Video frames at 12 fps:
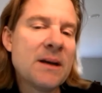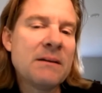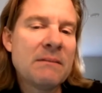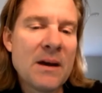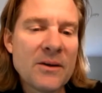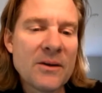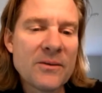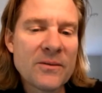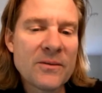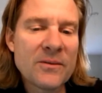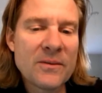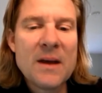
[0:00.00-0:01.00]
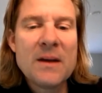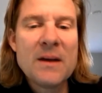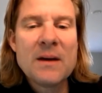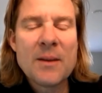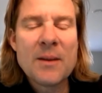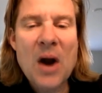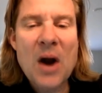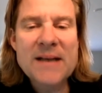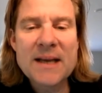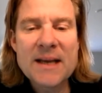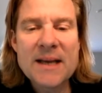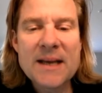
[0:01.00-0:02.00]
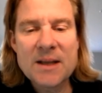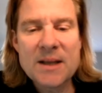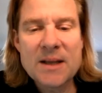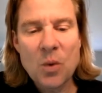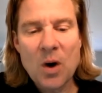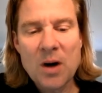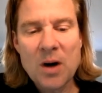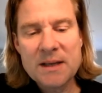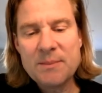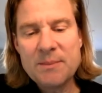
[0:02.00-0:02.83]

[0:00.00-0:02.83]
of a process that worked